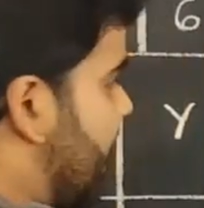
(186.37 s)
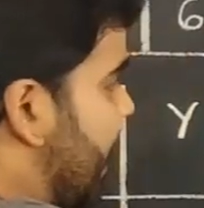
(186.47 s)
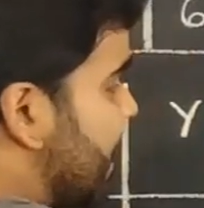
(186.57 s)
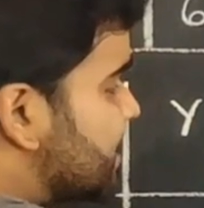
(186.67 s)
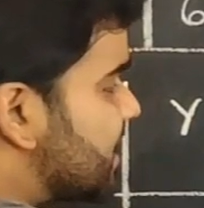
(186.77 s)

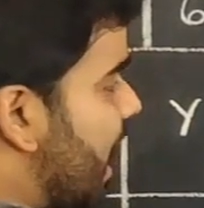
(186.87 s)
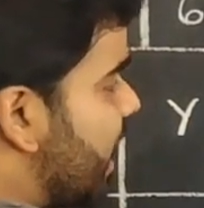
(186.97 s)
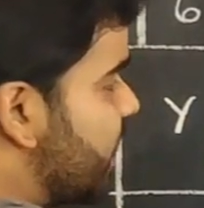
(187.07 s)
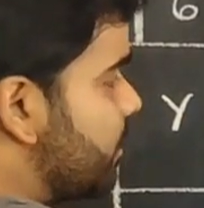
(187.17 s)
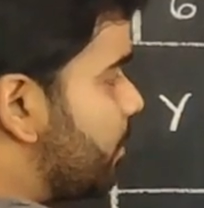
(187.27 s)

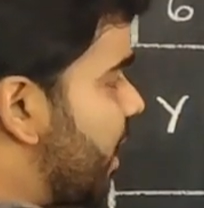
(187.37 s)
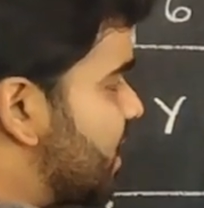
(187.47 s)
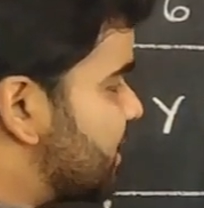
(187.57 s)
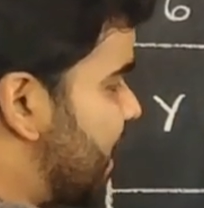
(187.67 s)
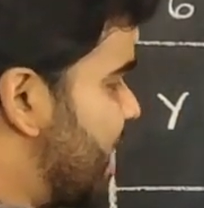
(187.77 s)
xi
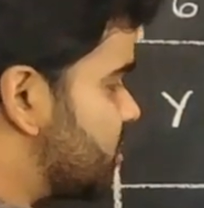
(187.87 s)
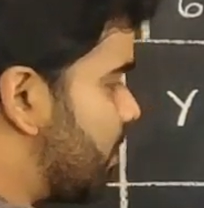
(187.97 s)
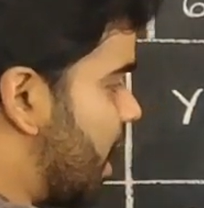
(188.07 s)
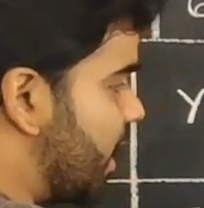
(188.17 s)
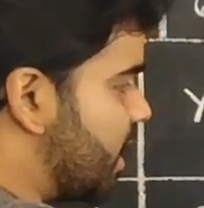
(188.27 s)
minus x
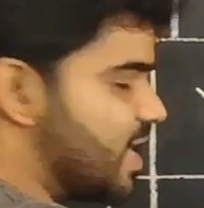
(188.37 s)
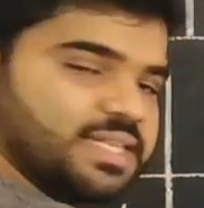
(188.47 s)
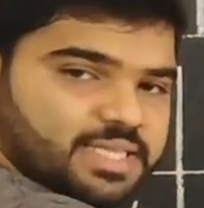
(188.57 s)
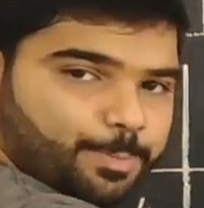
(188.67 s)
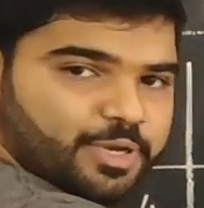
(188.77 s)
bar
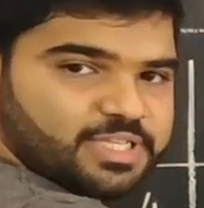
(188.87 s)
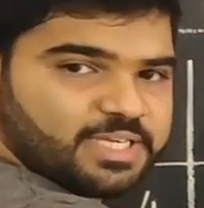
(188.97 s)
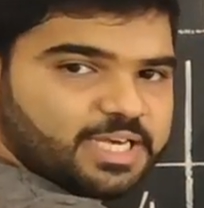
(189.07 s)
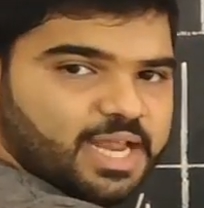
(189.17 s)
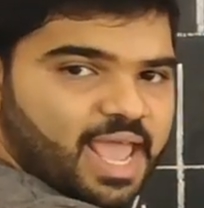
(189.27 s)
is
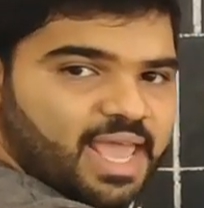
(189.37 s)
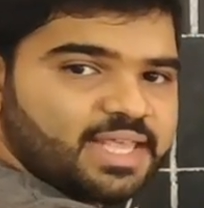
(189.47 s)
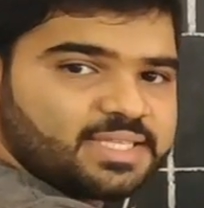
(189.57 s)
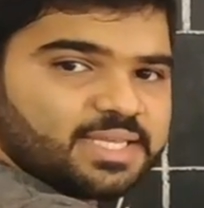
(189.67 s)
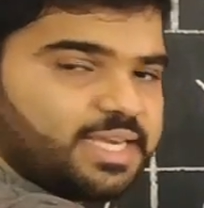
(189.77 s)
represented
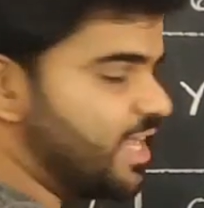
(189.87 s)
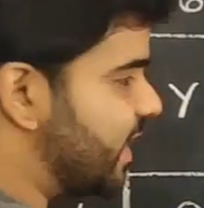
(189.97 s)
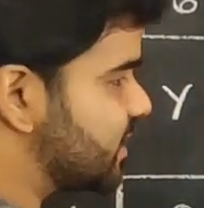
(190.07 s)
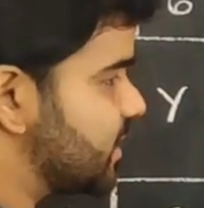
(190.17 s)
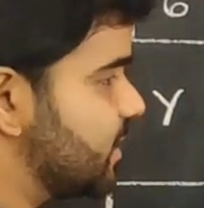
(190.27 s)
as
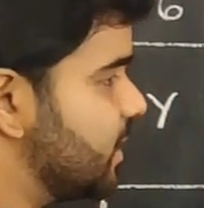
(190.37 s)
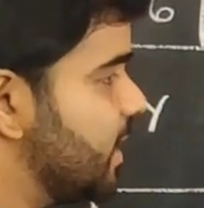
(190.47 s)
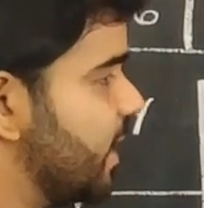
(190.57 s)
dx.